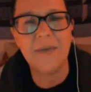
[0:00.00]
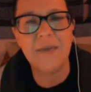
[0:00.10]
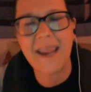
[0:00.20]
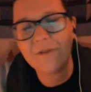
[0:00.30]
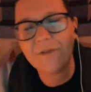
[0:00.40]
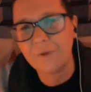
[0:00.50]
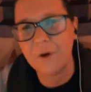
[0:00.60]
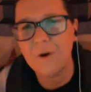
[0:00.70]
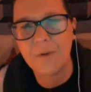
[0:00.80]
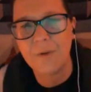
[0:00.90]
You can't
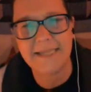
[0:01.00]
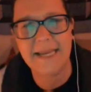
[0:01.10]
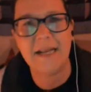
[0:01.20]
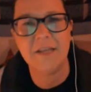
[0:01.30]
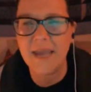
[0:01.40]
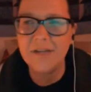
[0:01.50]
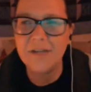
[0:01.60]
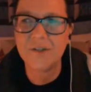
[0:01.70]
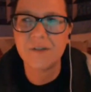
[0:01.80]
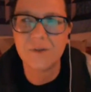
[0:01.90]
throw away data. You
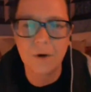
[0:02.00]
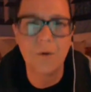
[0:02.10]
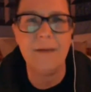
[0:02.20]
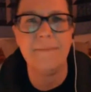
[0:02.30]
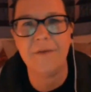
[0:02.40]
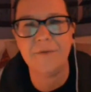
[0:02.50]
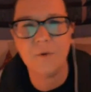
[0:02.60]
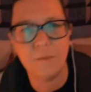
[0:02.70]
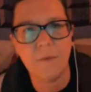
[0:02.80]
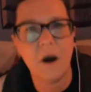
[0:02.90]
can't just throw away
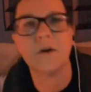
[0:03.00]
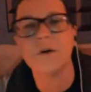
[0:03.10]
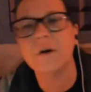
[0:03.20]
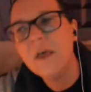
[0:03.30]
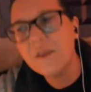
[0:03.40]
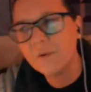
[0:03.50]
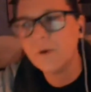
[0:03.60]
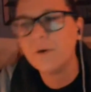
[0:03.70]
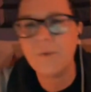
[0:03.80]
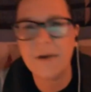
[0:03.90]
Matthew or Mark or
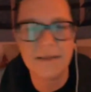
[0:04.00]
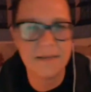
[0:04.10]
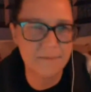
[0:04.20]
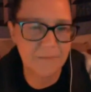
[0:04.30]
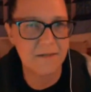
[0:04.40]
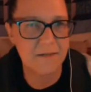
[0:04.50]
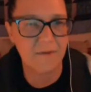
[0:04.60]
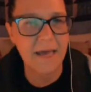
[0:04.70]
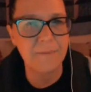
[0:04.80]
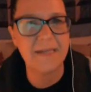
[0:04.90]
throw away this piece or
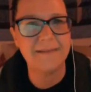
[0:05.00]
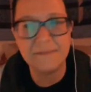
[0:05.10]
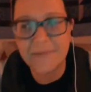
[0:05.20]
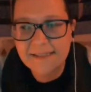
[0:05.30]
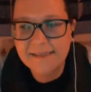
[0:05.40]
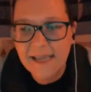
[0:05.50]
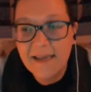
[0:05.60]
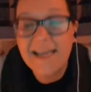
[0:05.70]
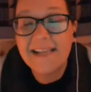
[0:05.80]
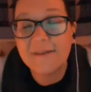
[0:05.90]
that piece, because
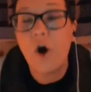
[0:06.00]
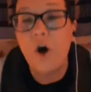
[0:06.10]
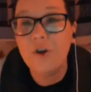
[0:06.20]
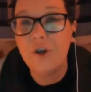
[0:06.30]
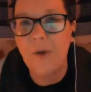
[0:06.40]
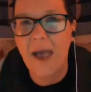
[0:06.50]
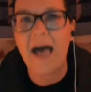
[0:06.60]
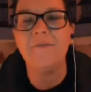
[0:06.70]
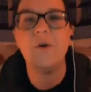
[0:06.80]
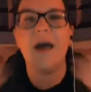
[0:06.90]
it's all you
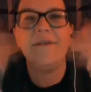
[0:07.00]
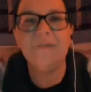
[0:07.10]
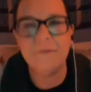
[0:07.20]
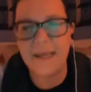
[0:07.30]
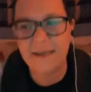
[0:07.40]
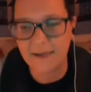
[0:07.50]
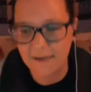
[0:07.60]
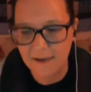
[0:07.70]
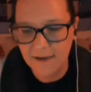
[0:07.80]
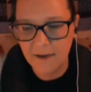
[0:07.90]
have. You have to make
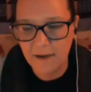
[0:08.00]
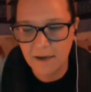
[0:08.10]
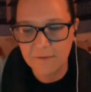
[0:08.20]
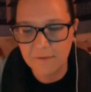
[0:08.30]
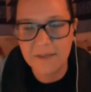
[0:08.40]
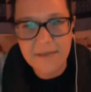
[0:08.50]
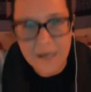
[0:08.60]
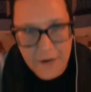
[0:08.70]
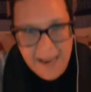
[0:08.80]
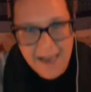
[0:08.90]
it, the
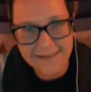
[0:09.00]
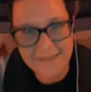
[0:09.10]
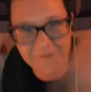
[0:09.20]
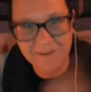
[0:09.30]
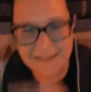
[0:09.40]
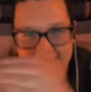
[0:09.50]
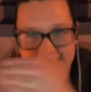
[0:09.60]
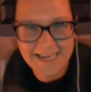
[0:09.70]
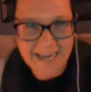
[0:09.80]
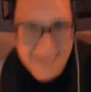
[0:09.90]
theory has to fit the
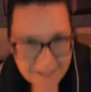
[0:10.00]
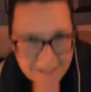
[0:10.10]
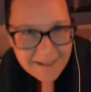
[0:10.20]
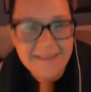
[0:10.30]
data.